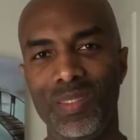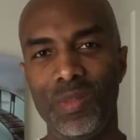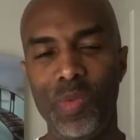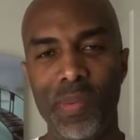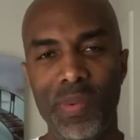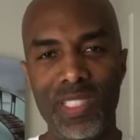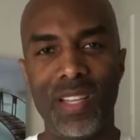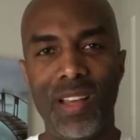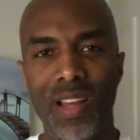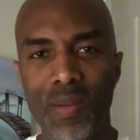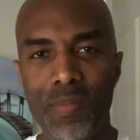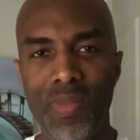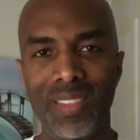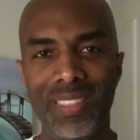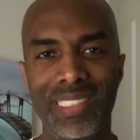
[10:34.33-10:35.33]
We've been
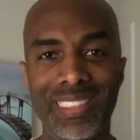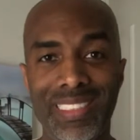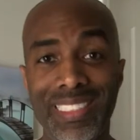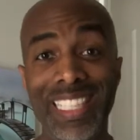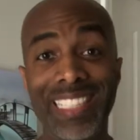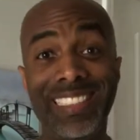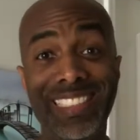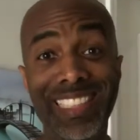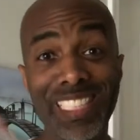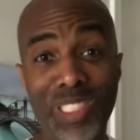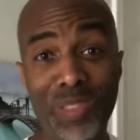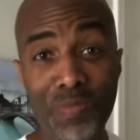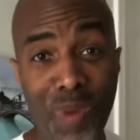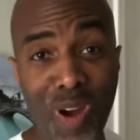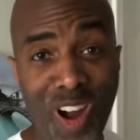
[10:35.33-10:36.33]
talking about this
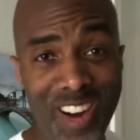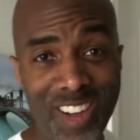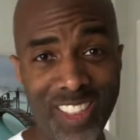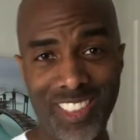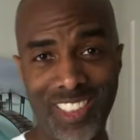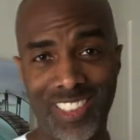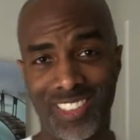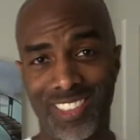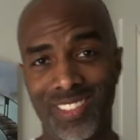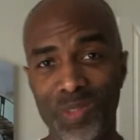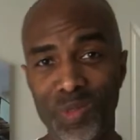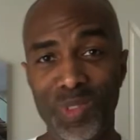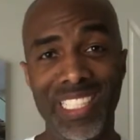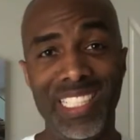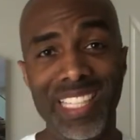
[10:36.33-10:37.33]
since March
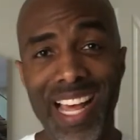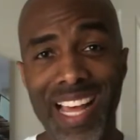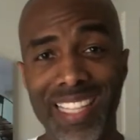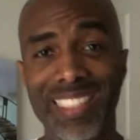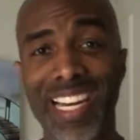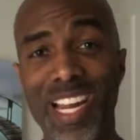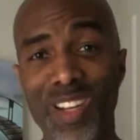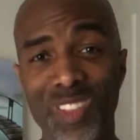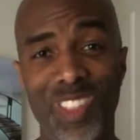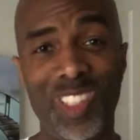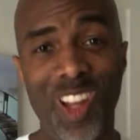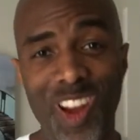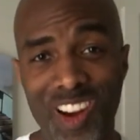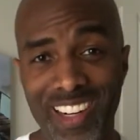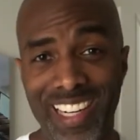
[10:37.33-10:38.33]
when the lockdown
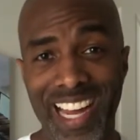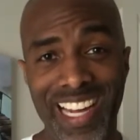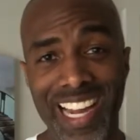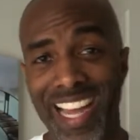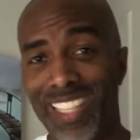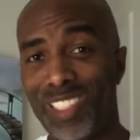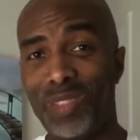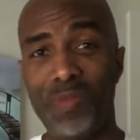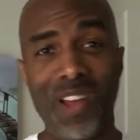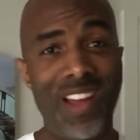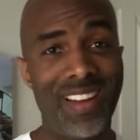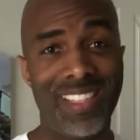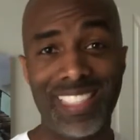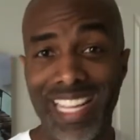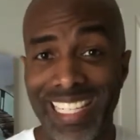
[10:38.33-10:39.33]
started. I got to
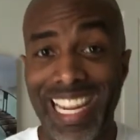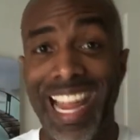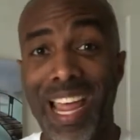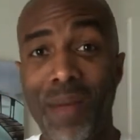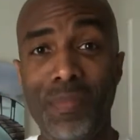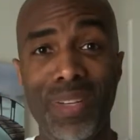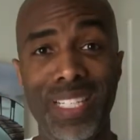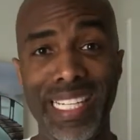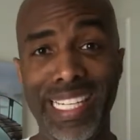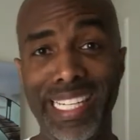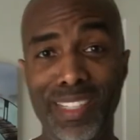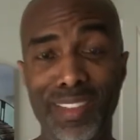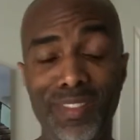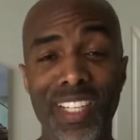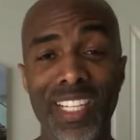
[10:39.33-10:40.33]
smile because I can't
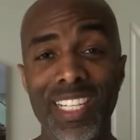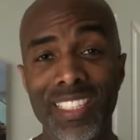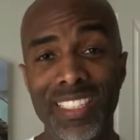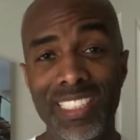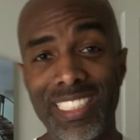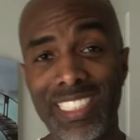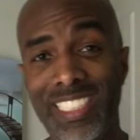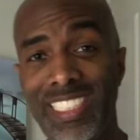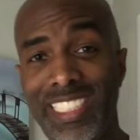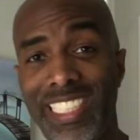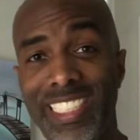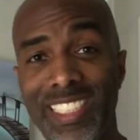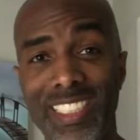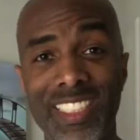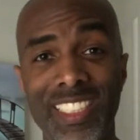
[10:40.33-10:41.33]
believe the
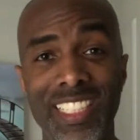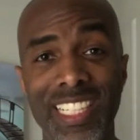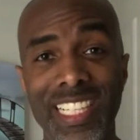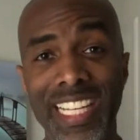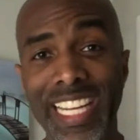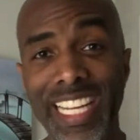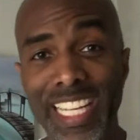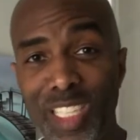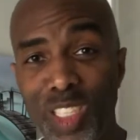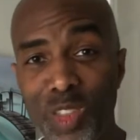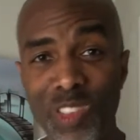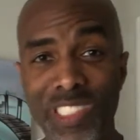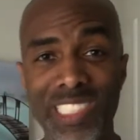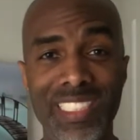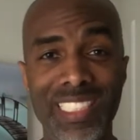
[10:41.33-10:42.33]
sheer
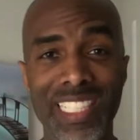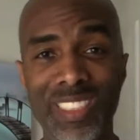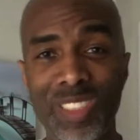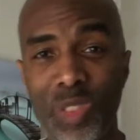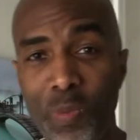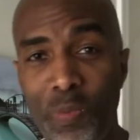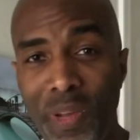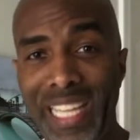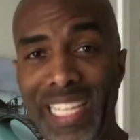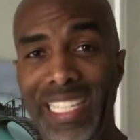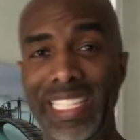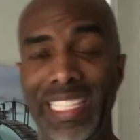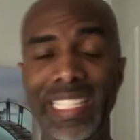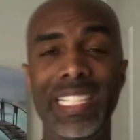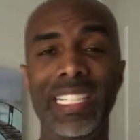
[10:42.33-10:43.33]
ignorance and
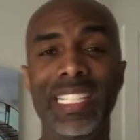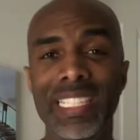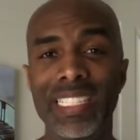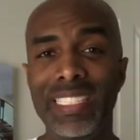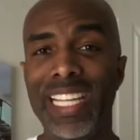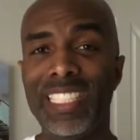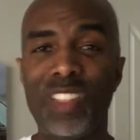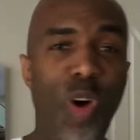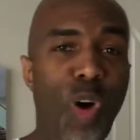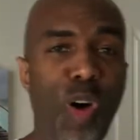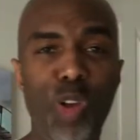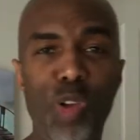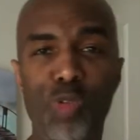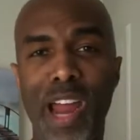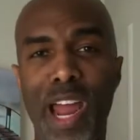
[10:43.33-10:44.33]
stupidity that's
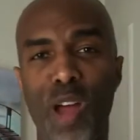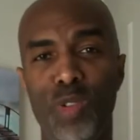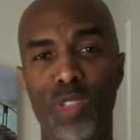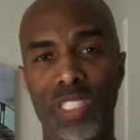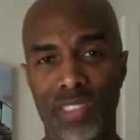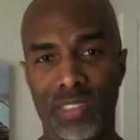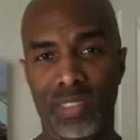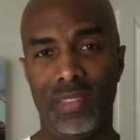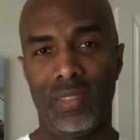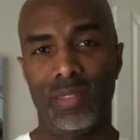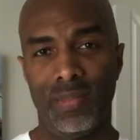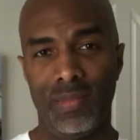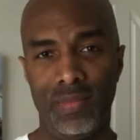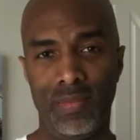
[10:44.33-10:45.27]
all around us.